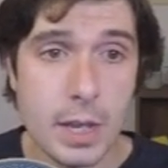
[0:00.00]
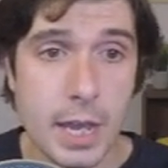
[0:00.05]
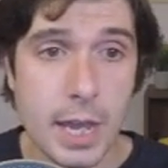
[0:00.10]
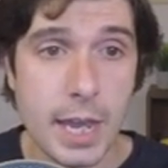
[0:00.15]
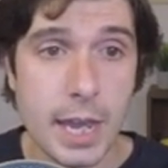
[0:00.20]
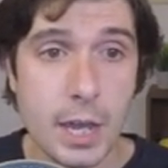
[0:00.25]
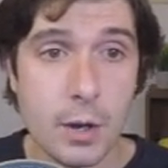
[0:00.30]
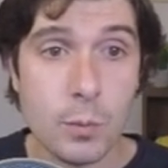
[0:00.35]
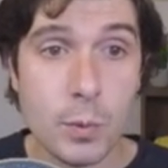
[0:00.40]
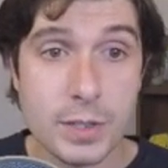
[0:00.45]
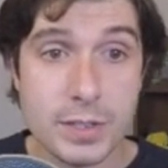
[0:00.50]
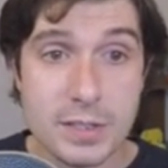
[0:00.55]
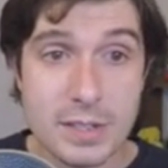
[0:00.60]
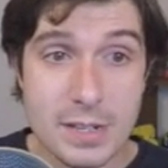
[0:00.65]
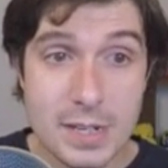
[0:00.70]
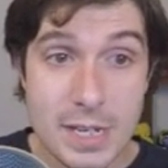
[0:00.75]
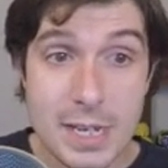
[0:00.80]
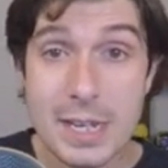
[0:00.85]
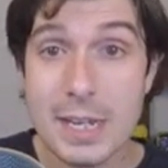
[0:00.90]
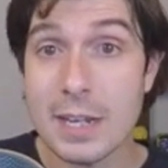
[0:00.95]
And what's
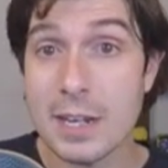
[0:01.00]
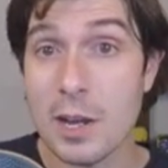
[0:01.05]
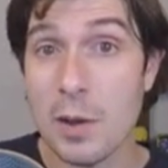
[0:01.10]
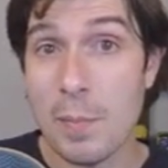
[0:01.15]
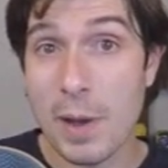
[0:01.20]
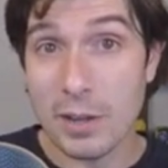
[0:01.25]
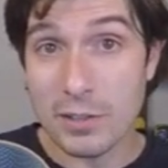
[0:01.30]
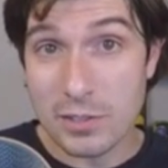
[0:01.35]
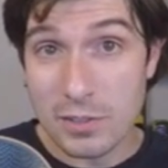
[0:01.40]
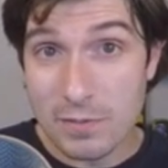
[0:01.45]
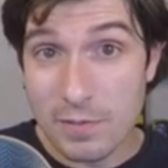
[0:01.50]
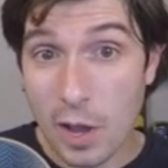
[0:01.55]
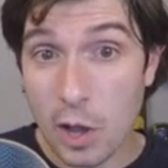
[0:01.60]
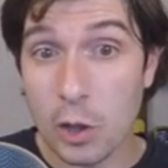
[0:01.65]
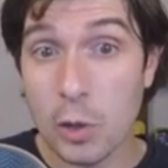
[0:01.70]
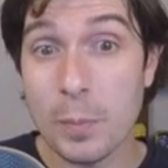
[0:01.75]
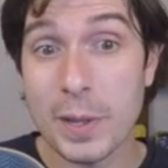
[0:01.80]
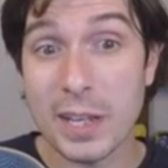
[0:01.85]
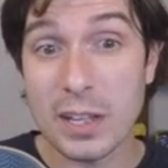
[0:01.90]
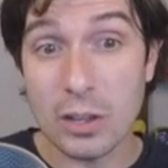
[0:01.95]
neat about
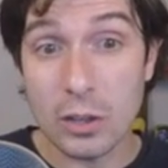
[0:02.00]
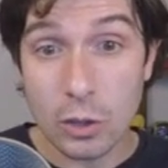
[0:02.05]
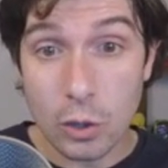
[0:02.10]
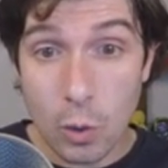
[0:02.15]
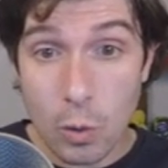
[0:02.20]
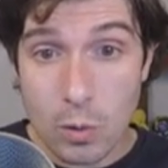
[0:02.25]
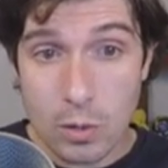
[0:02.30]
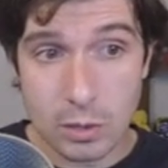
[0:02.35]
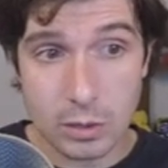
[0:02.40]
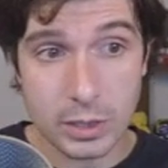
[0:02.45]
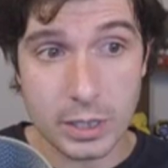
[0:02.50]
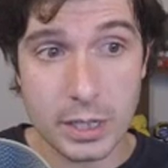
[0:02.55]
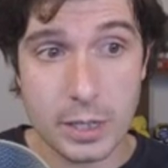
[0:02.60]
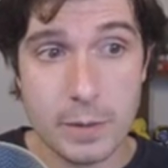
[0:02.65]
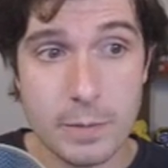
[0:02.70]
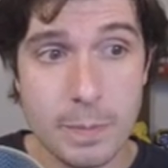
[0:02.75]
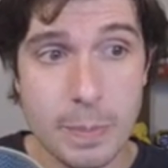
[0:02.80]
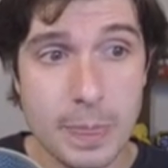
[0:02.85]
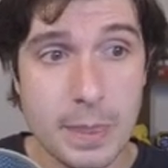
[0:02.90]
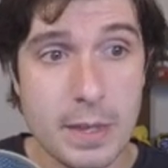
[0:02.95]
developing locally